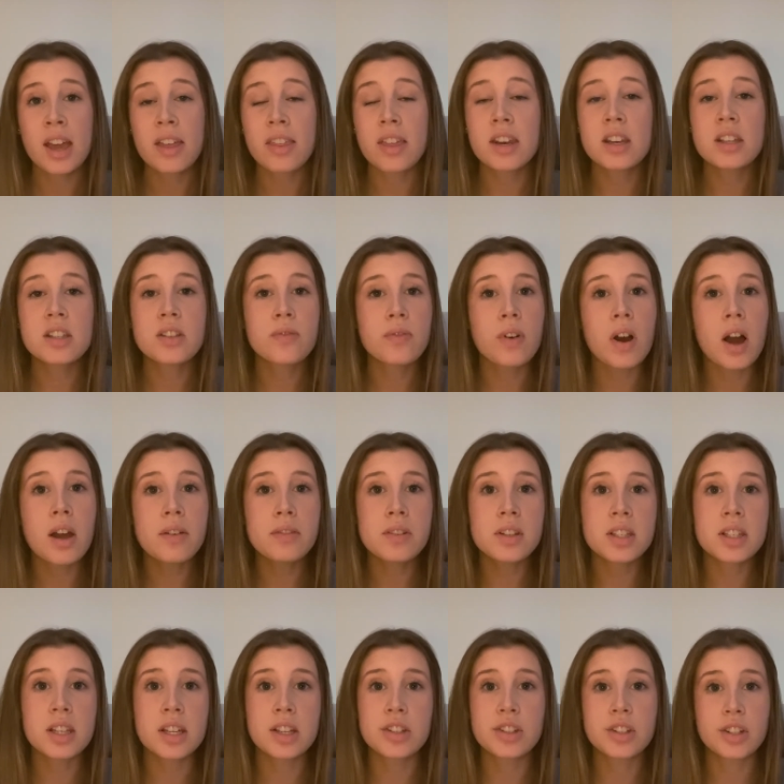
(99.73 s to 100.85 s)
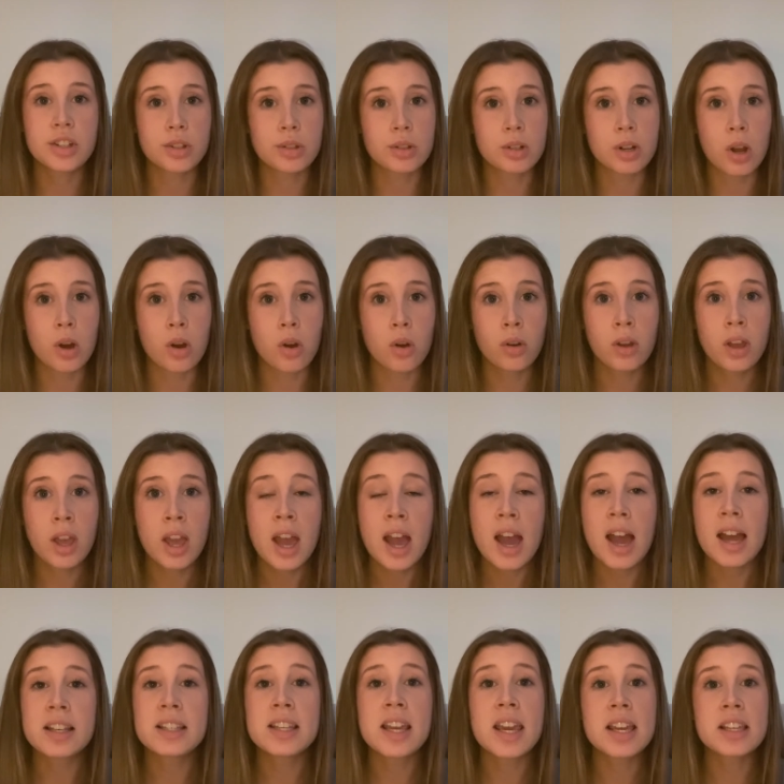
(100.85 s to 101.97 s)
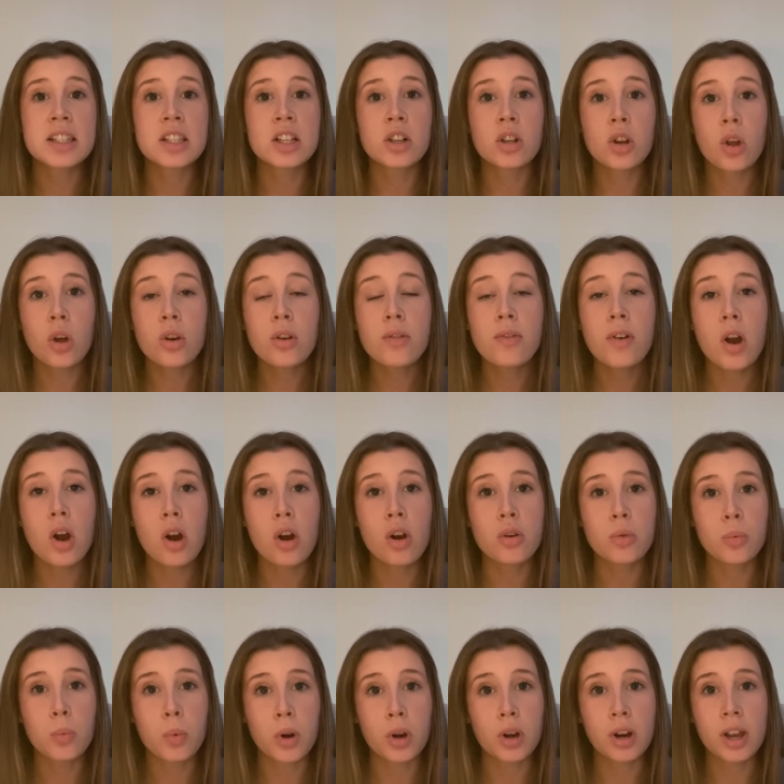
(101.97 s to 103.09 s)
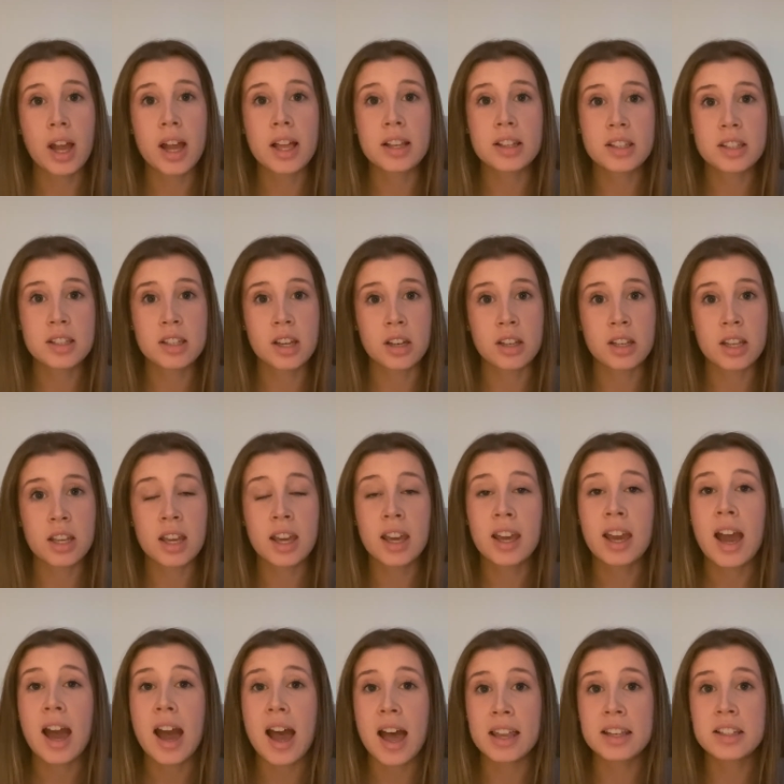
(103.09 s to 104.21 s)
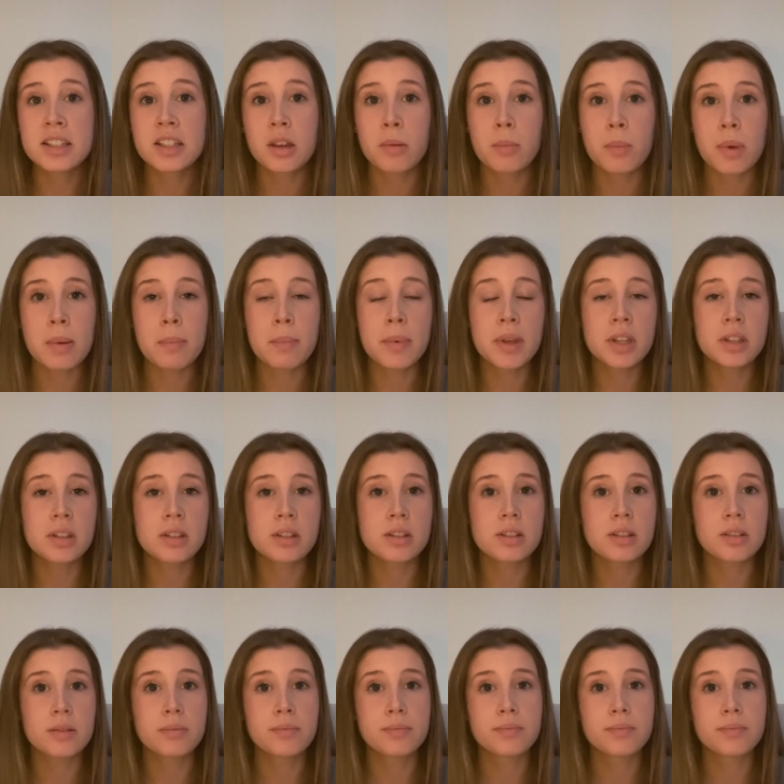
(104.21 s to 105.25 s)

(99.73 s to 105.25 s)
that is 5 to 6 years long and takes a lot of hard work and studying and commitment.